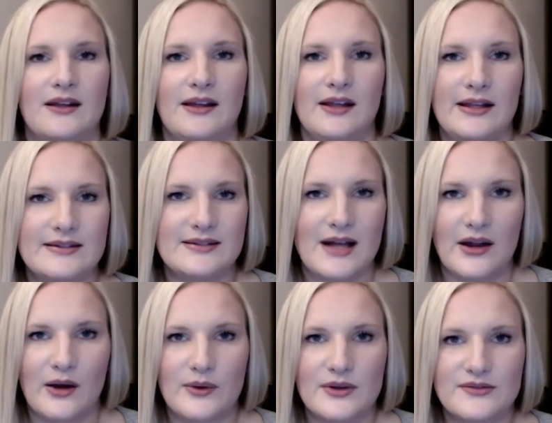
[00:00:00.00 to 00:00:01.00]
he's not
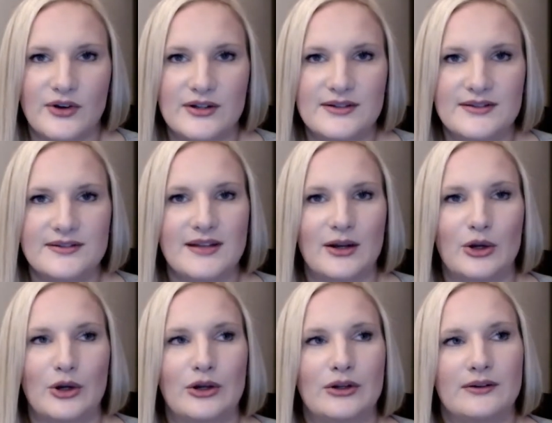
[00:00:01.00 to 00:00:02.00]
always front and
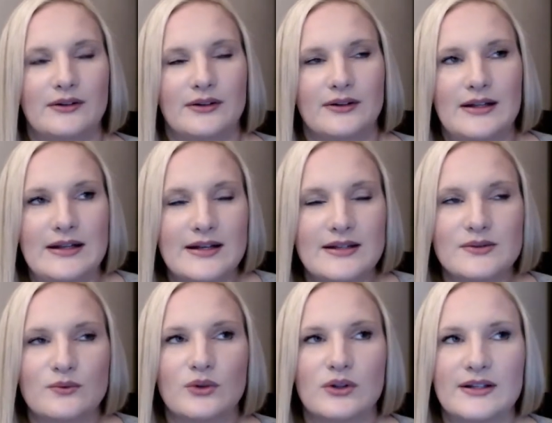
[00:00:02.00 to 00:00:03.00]
center, and he
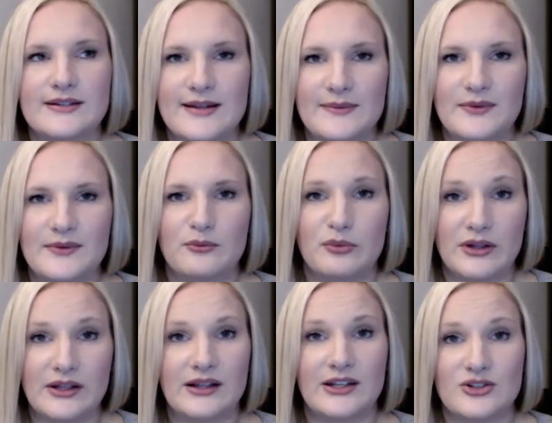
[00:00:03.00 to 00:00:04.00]
doesn't really seem to
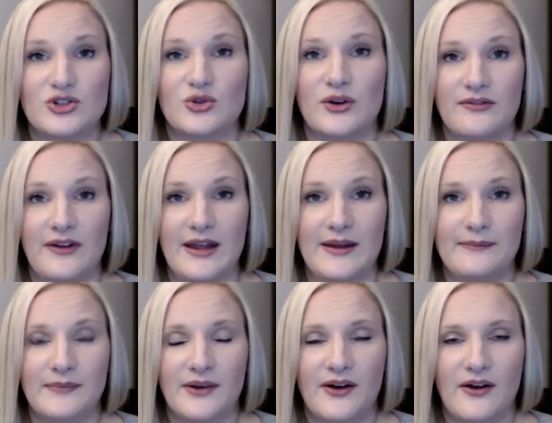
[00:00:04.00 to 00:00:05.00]
completely enjoy fame
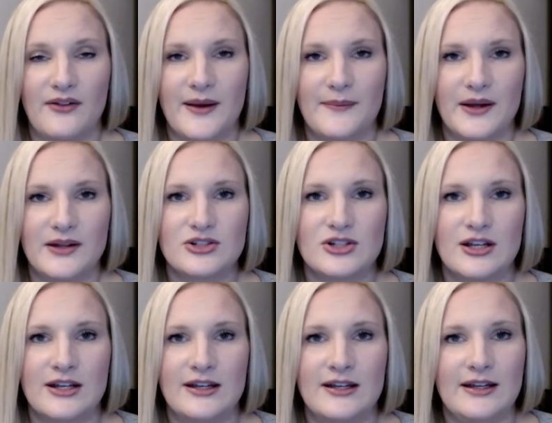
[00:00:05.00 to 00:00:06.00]
all that much.
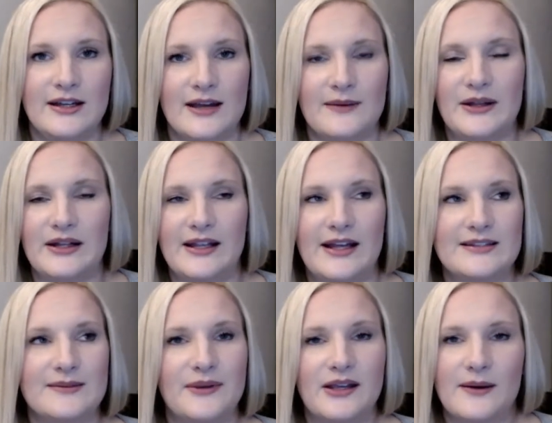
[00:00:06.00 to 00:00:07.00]
I mean, he
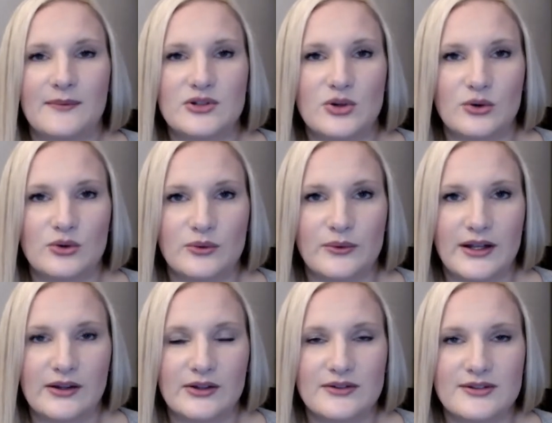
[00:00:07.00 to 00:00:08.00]
hasn't become a total
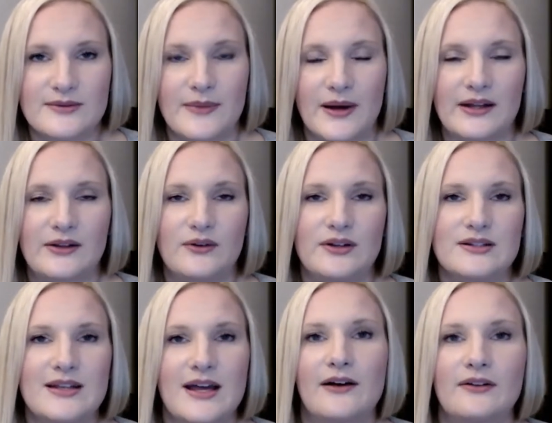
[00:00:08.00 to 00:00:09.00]
recluse, but you can
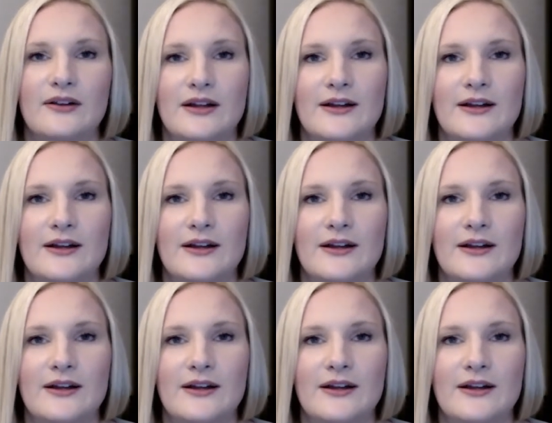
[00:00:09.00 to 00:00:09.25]
tell